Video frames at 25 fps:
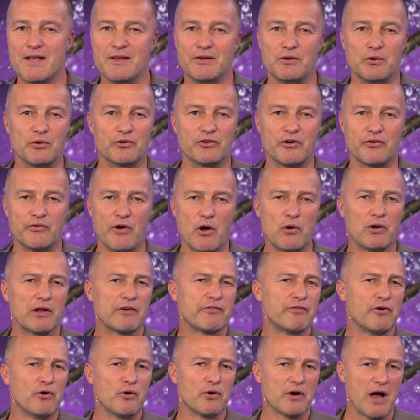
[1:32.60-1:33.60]
Use a rolling
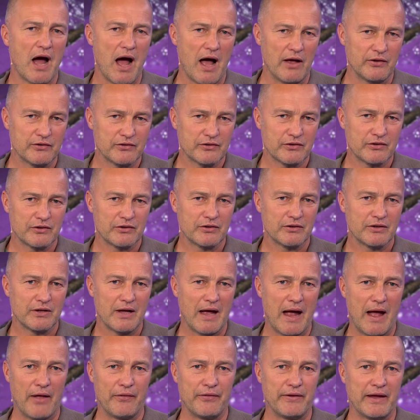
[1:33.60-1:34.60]
forecast
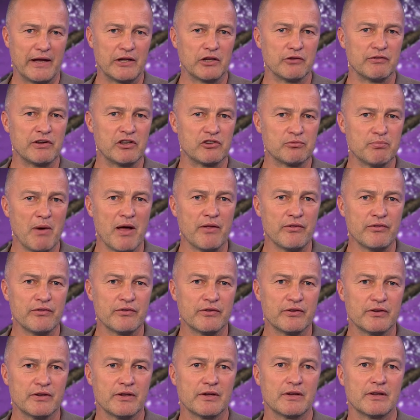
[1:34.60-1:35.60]
at the end of each month.
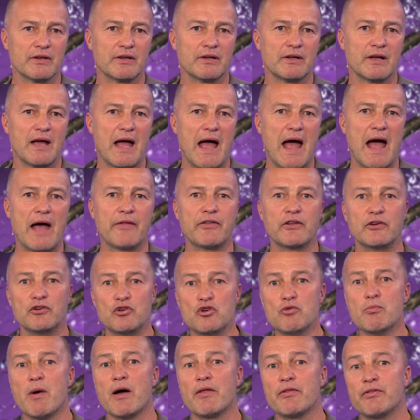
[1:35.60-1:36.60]
Add a
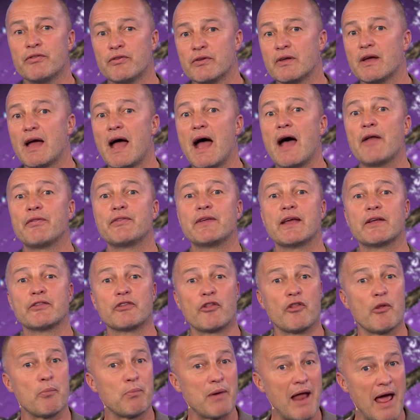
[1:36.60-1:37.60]
new month at the end
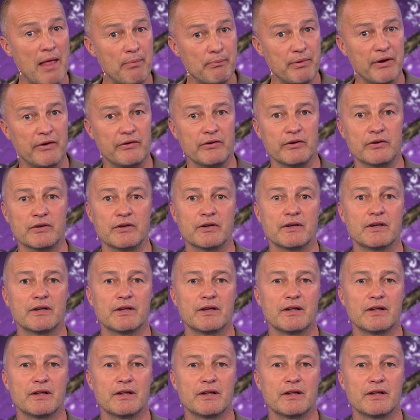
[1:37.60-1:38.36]
of the plan period.